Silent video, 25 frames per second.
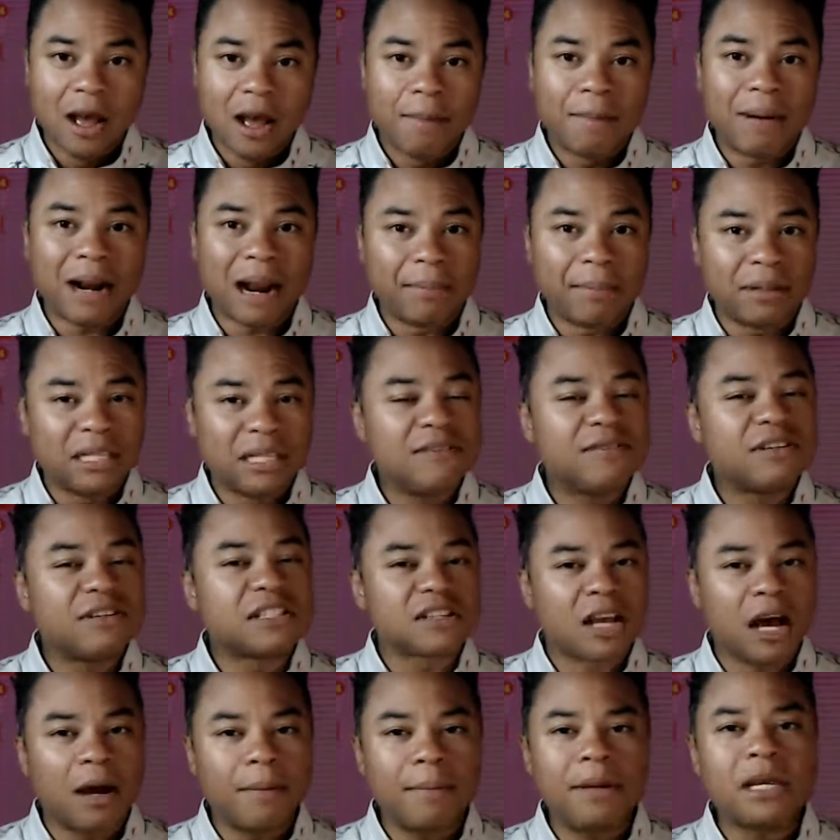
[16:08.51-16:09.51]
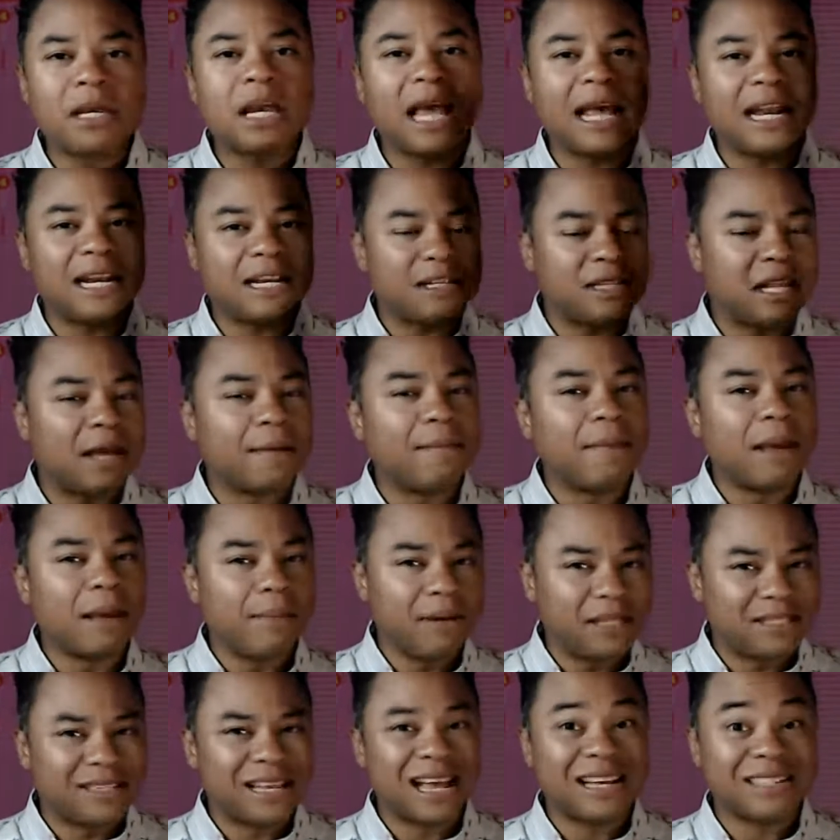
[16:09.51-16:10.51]
but I believe it's coming, and they may
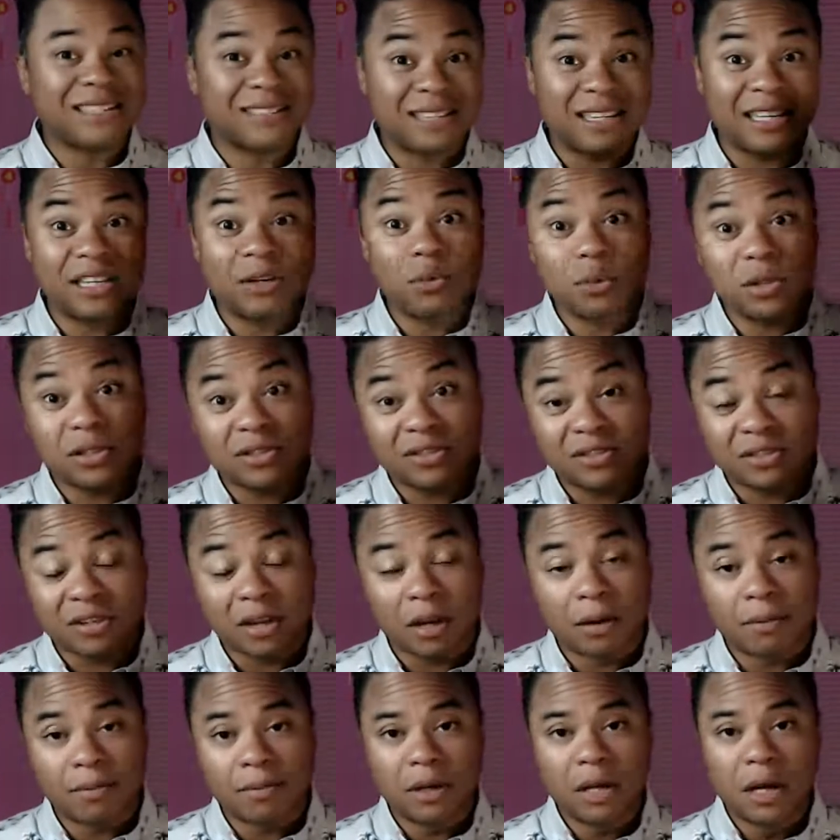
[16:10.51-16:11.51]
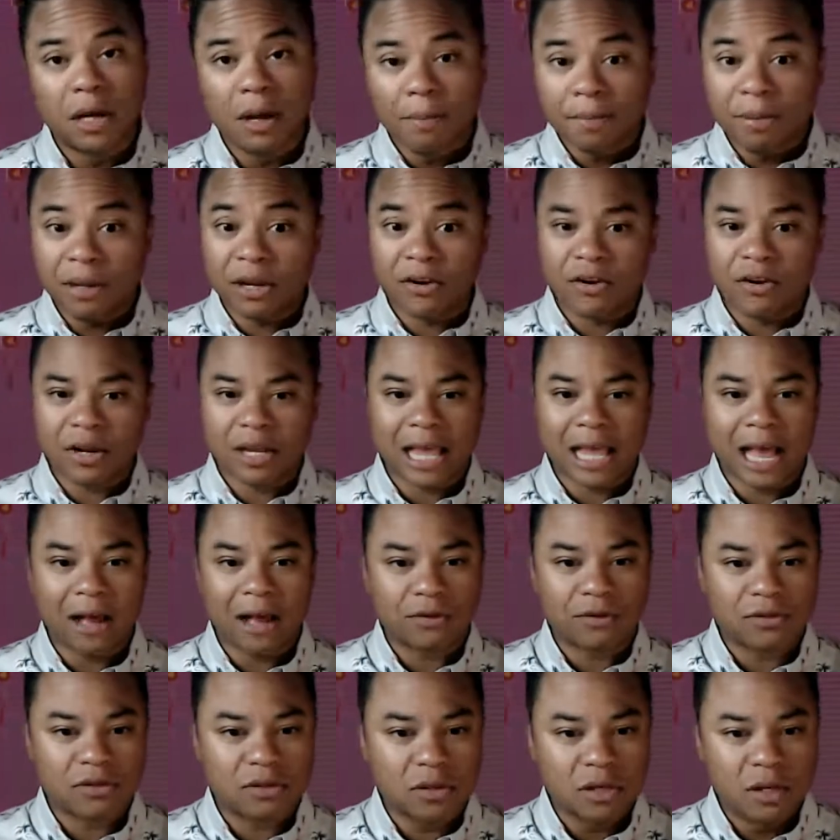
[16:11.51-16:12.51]
be testing it with some bigger
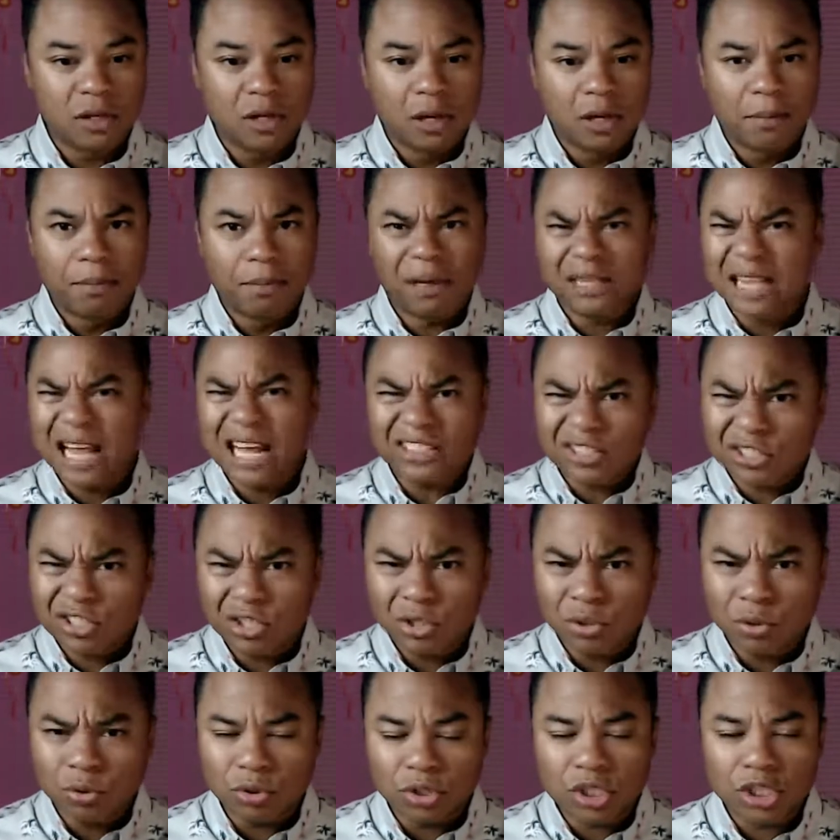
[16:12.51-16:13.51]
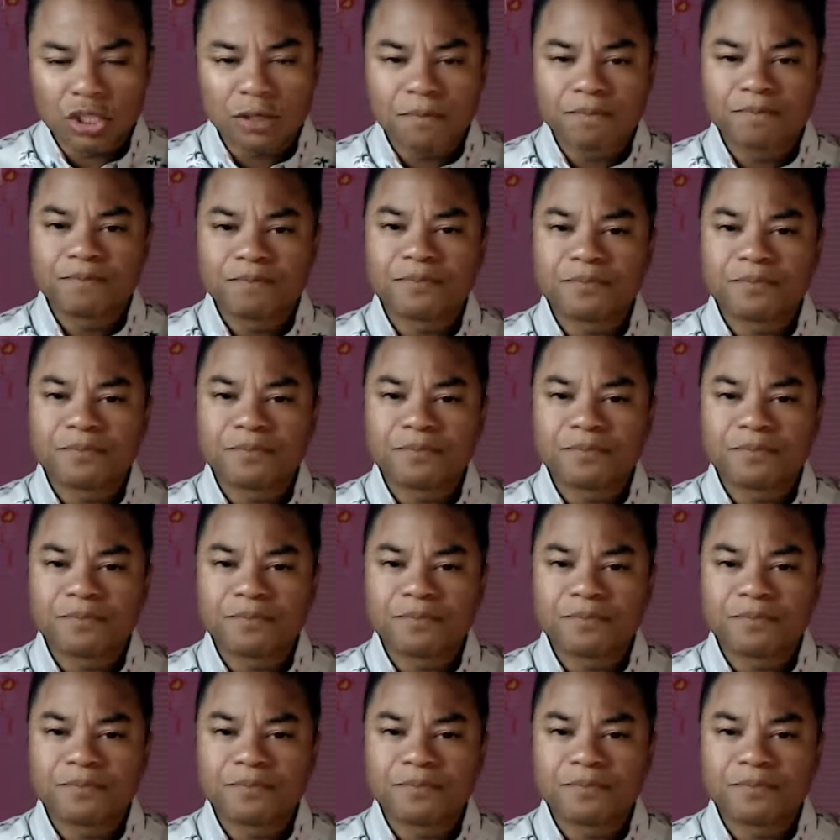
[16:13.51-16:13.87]
accounts. But that's huge.